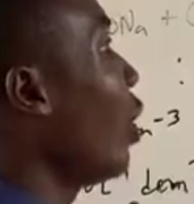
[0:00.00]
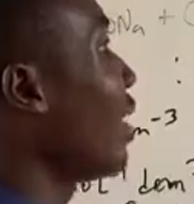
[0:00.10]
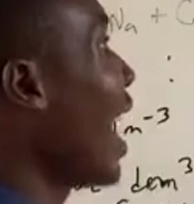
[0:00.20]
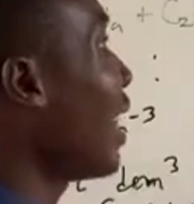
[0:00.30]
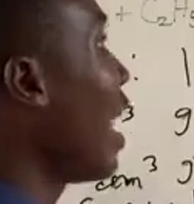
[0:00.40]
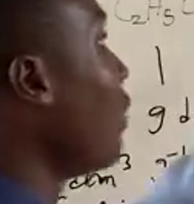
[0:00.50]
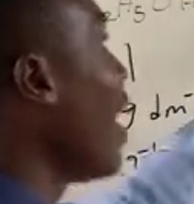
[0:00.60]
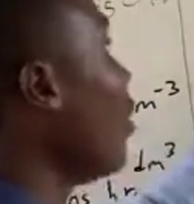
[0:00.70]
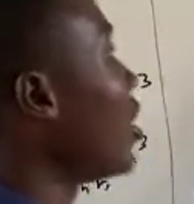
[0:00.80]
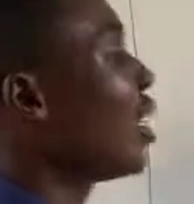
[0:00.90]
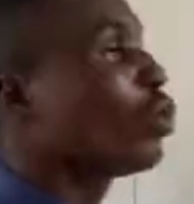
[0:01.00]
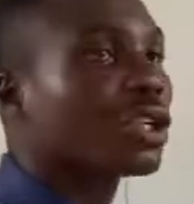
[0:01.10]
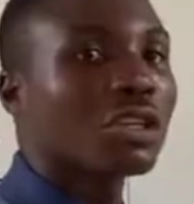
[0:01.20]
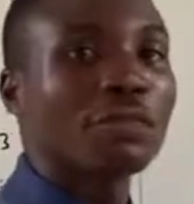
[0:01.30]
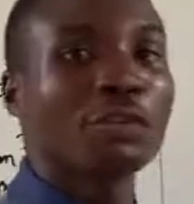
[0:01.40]
your titer value is equal
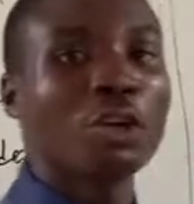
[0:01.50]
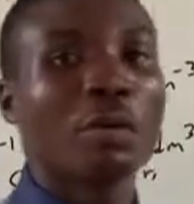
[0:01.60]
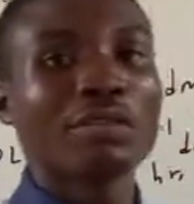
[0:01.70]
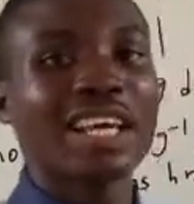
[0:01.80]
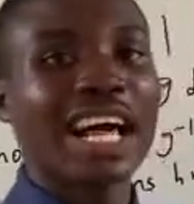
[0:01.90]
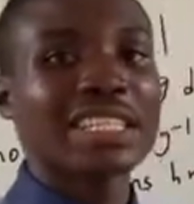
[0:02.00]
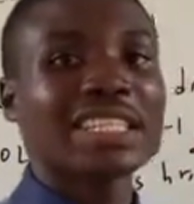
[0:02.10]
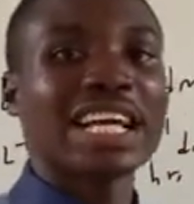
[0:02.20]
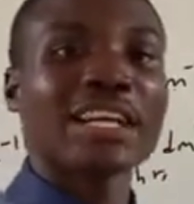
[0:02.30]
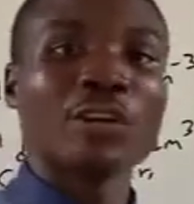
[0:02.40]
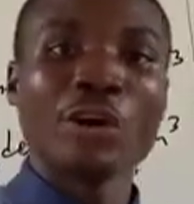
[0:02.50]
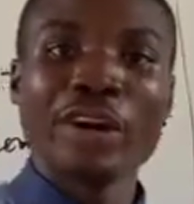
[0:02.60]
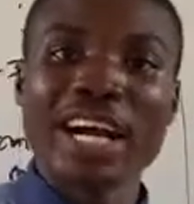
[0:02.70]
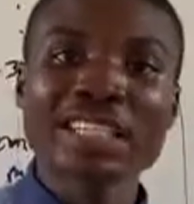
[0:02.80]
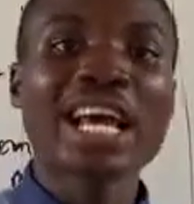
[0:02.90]
to the volume of the acid that did not
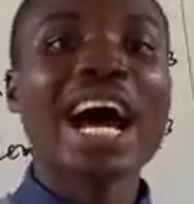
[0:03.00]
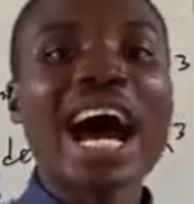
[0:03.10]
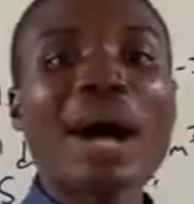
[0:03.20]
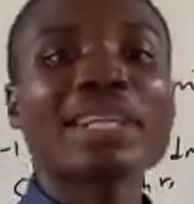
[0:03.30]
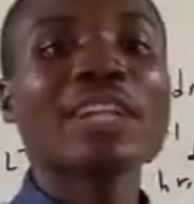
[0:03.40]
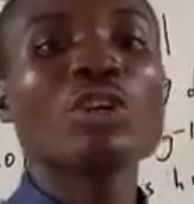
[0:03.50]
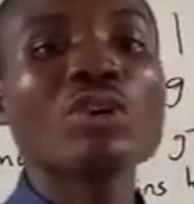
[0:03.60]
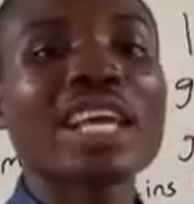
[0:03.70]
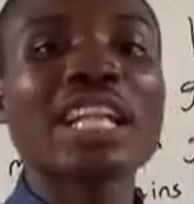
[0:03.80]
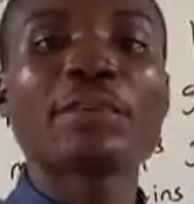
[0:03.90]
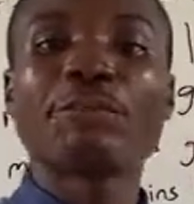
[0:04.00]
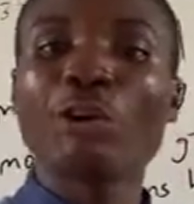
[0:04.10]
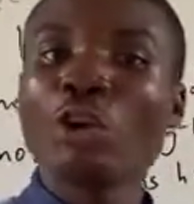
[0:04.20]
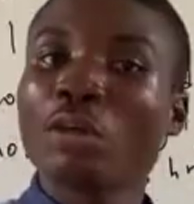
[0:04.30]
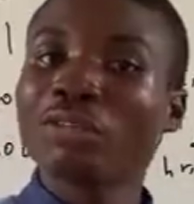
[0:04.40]
react, how then do you get the
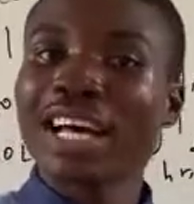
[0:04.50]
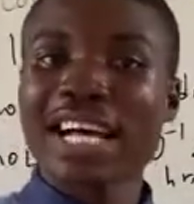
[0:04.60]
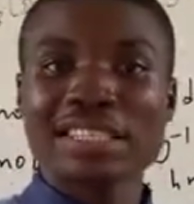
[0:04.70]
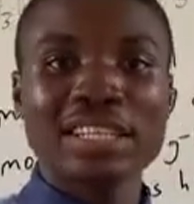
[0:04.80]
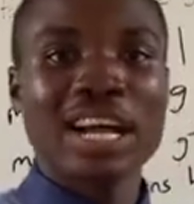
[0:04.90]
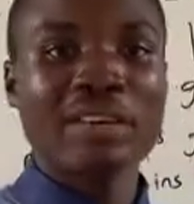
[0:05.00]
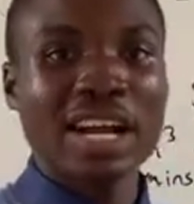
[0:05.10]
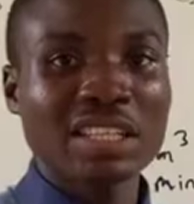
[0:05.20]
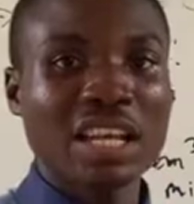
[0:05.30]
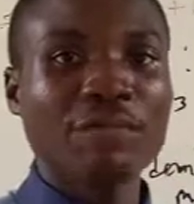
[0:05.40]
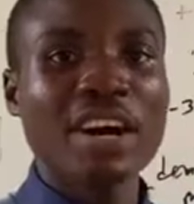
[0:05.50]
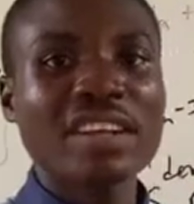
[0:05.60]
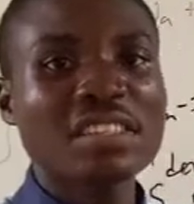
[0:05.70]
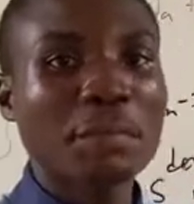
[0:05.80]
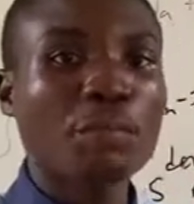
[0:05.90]
volume of the acid that reacted? Very
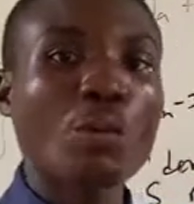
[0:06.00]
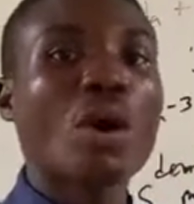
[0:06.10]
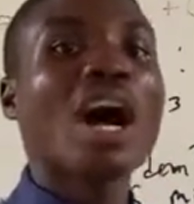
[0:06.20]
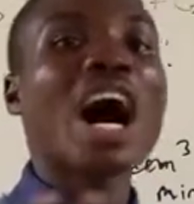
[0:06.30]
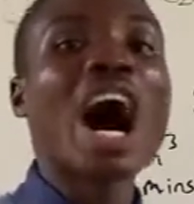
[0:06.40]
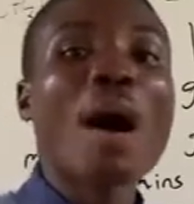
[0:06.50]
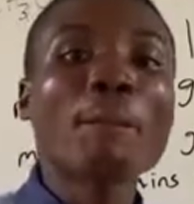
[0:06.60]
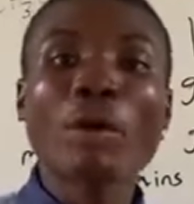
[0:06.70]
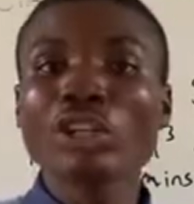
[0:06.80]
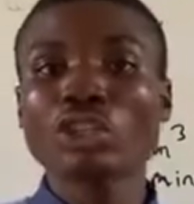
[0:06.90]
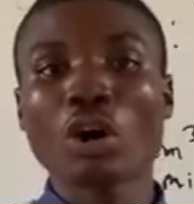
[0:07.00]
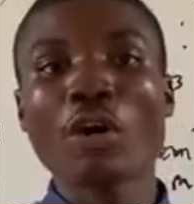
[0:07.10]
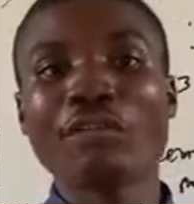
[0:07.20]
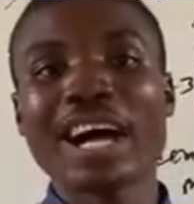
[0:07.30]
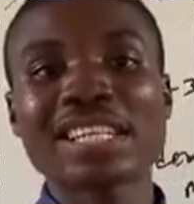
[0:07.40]
simple. How much
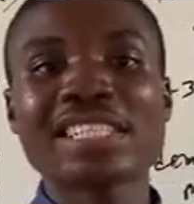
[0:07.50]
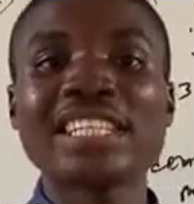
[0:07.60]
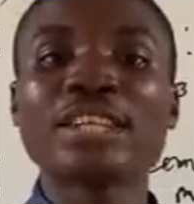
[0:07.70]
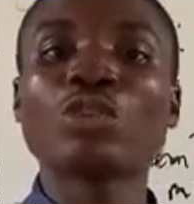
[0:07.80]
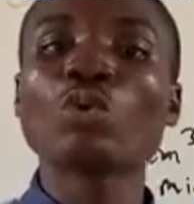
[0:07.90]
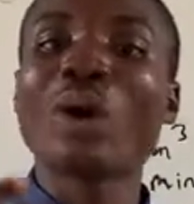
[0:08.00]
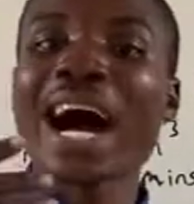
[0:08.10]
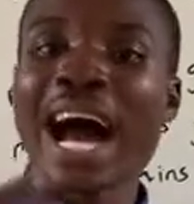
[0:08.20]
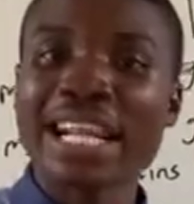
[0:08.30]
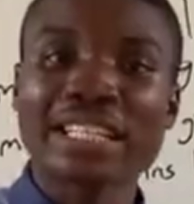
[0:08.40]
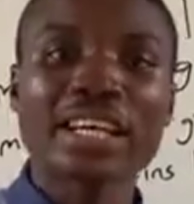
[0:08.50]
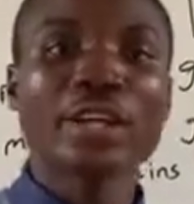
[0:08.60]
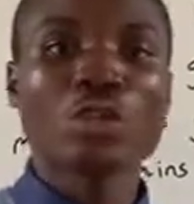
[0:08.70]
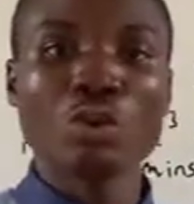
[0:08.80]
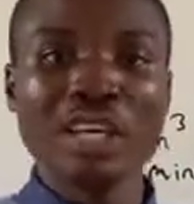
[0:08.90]
of acid did you add
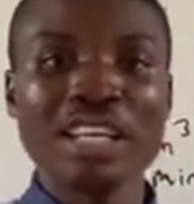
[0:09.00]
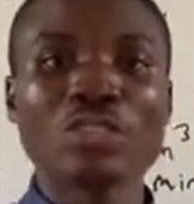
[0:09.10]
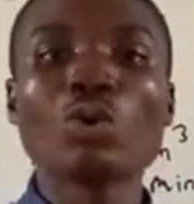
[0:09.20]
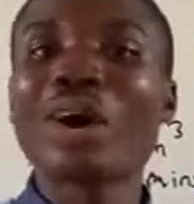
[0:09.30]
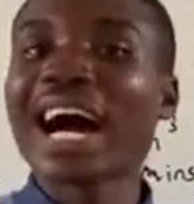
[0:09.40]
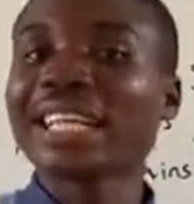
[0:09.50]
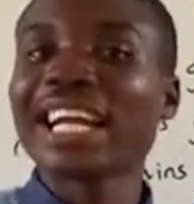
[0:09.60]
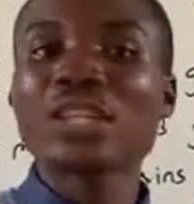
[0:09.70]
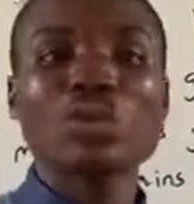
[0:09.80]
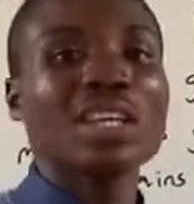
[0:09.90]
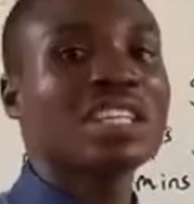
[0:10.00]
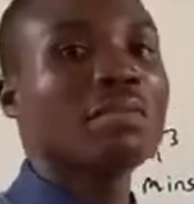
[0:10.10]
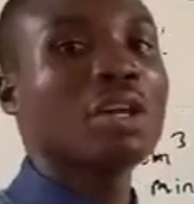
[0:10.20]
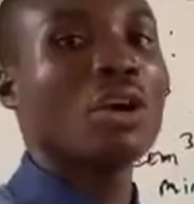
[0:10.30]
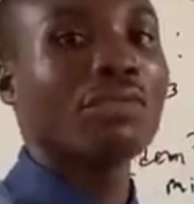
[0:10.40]
to it? You added 20
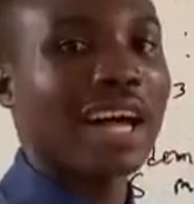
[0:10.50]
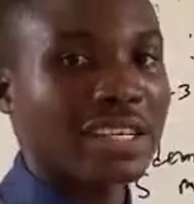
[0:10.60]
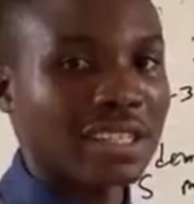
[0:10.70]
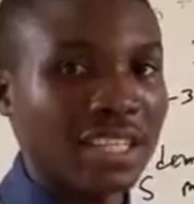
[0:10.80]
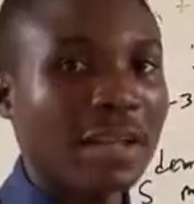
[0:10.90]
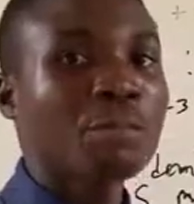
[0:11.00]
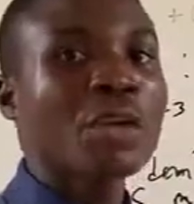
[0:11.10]
ml of acid.